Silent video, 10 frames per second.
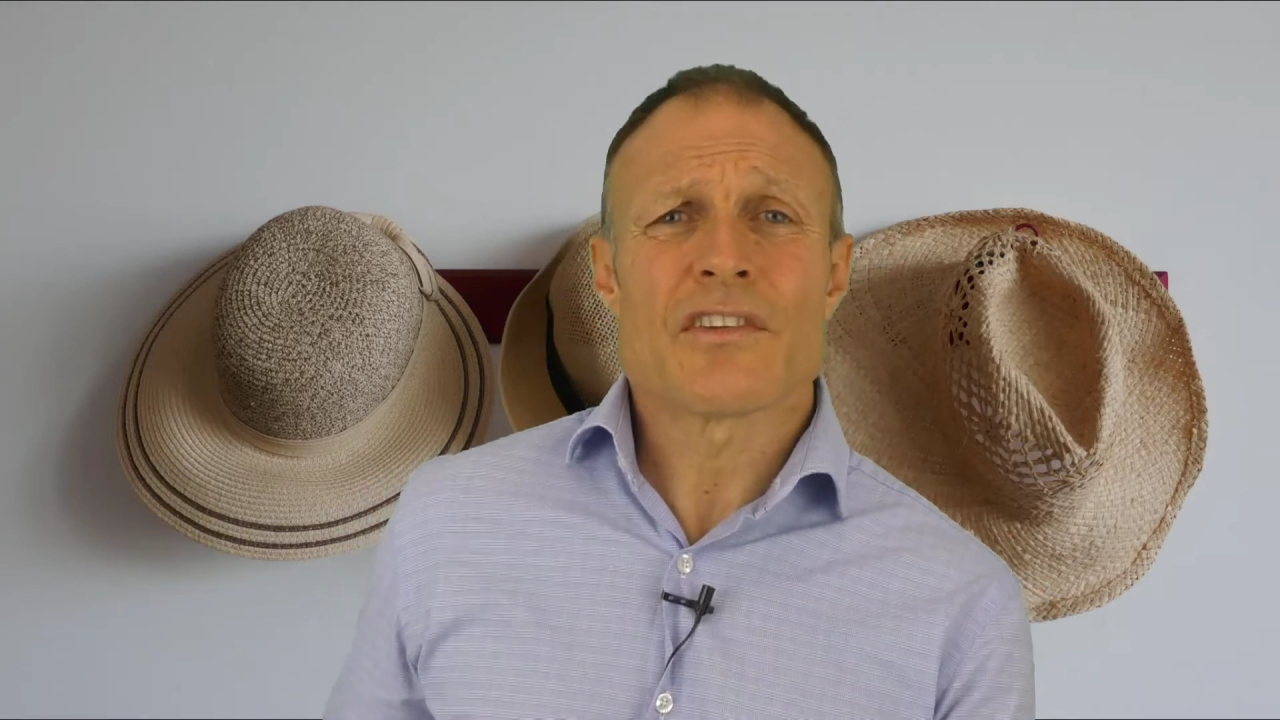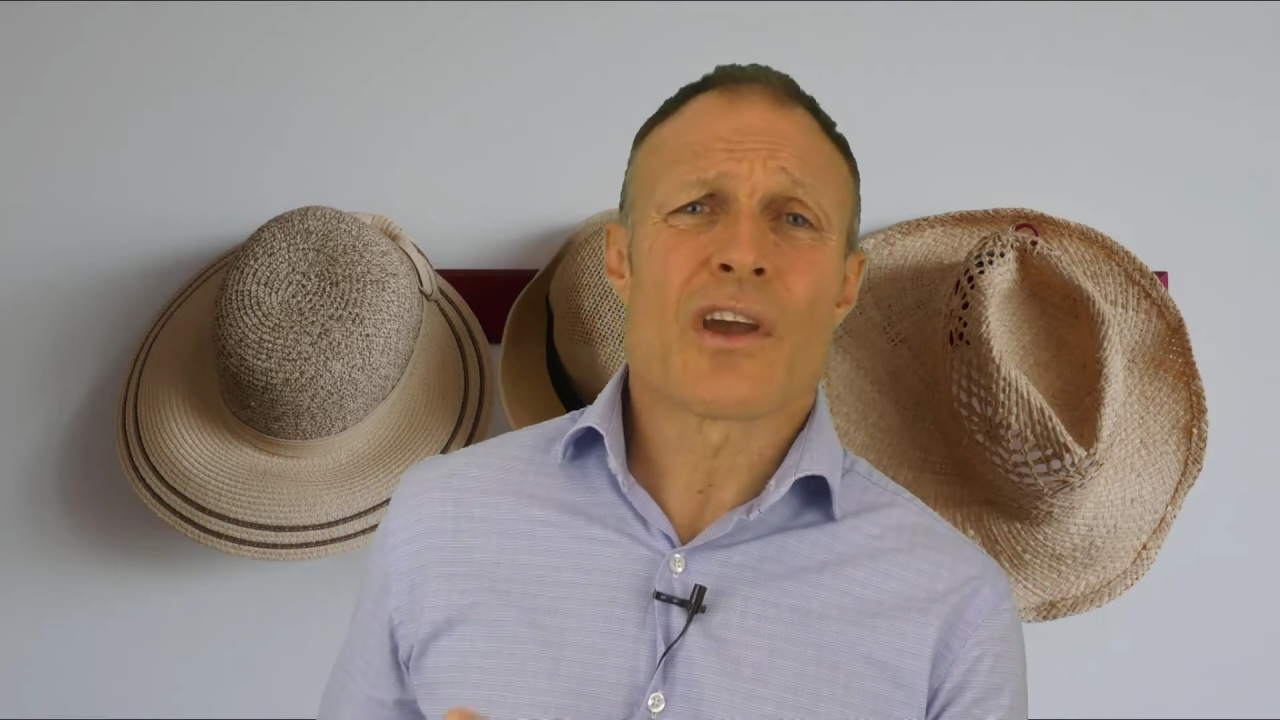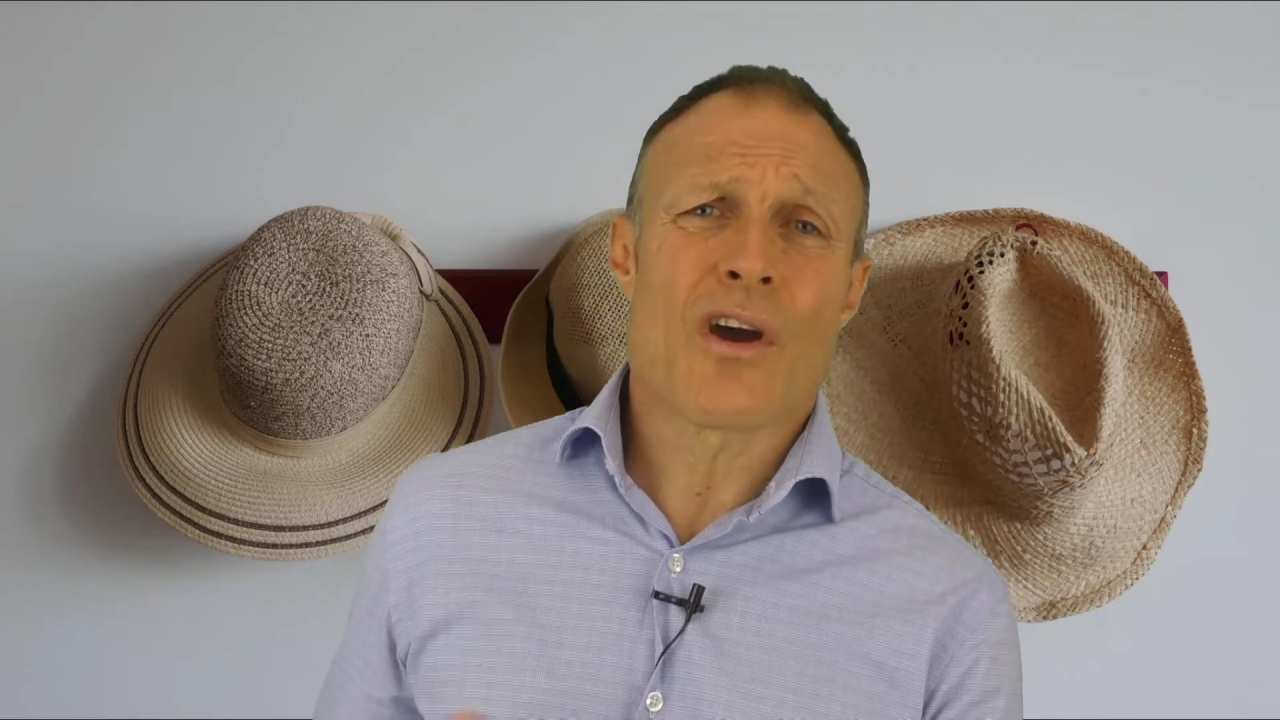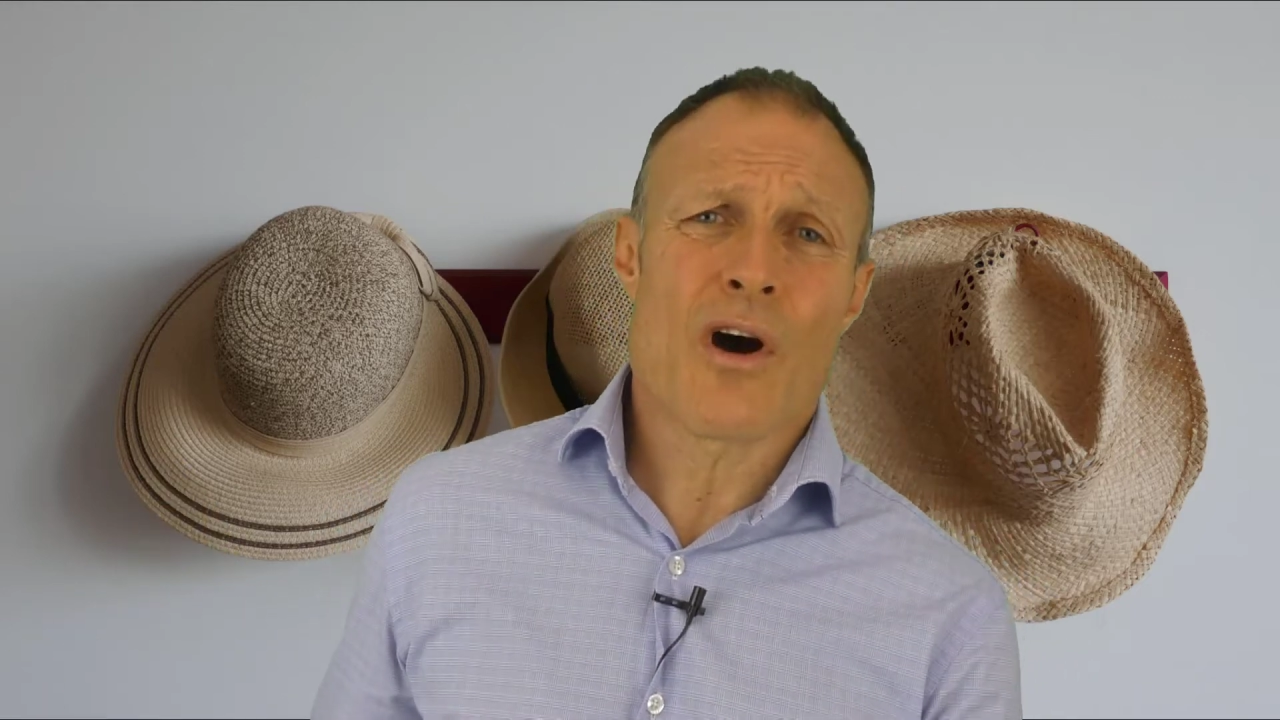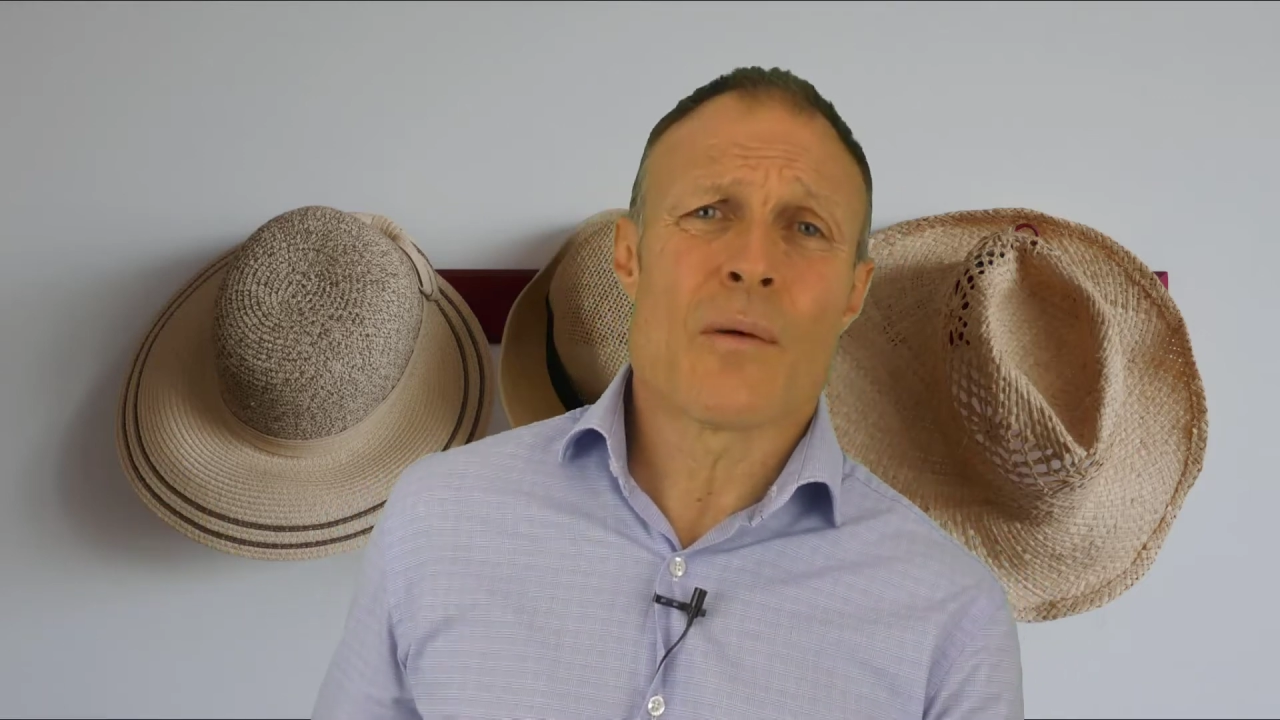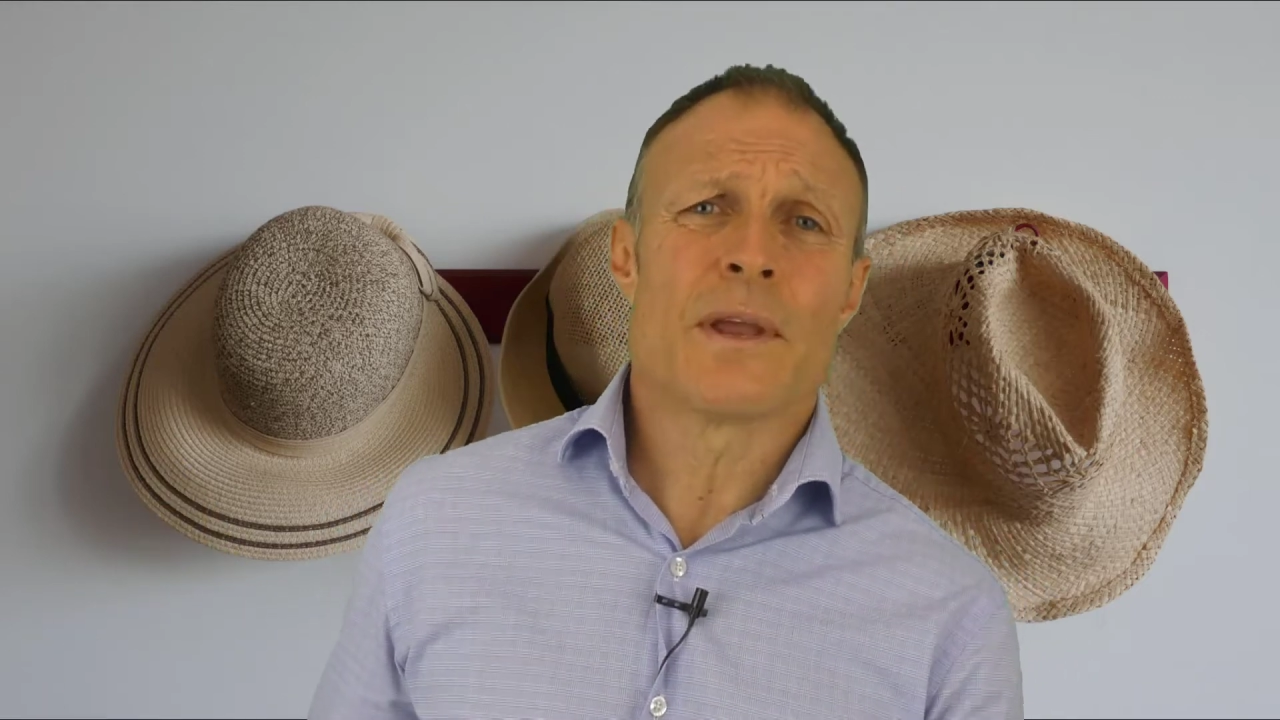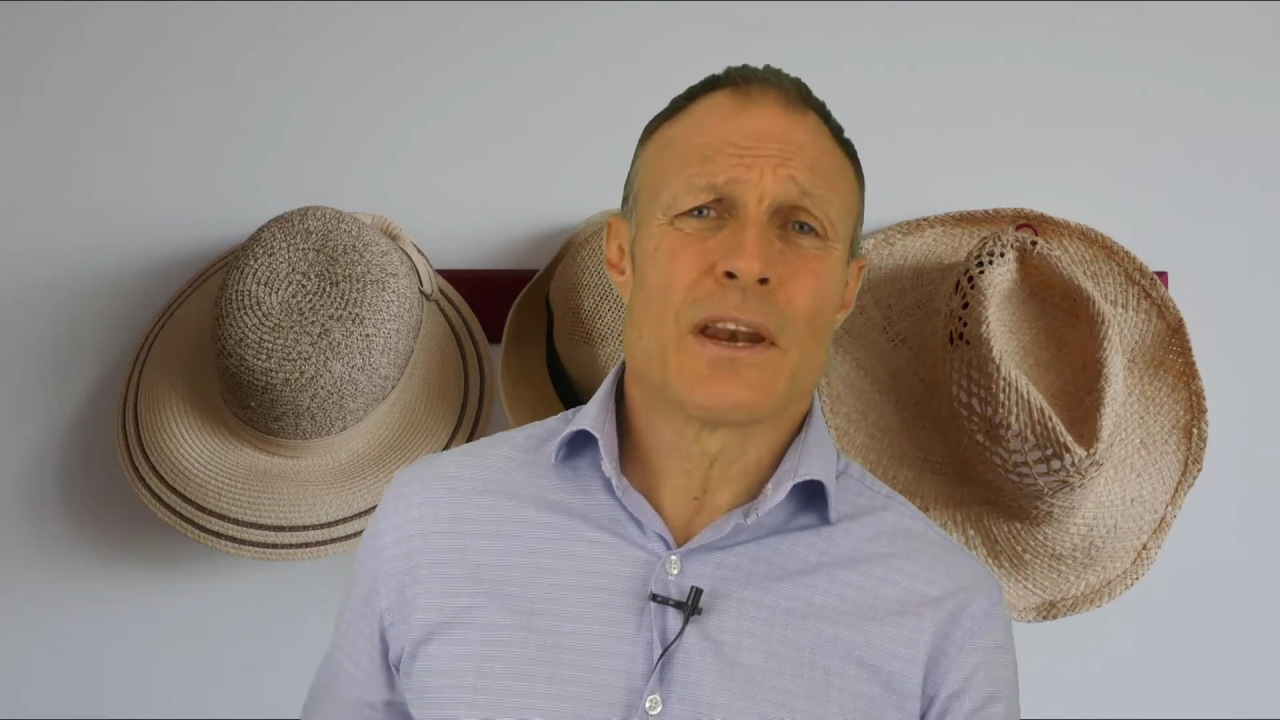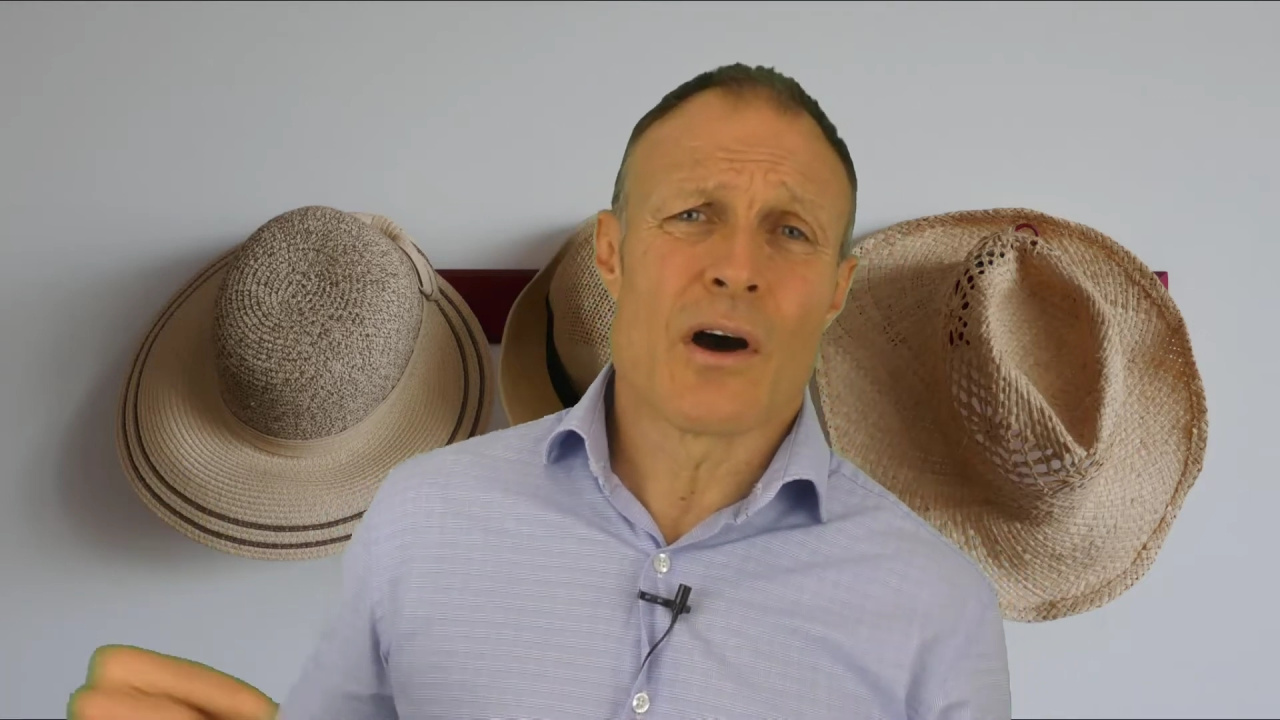comment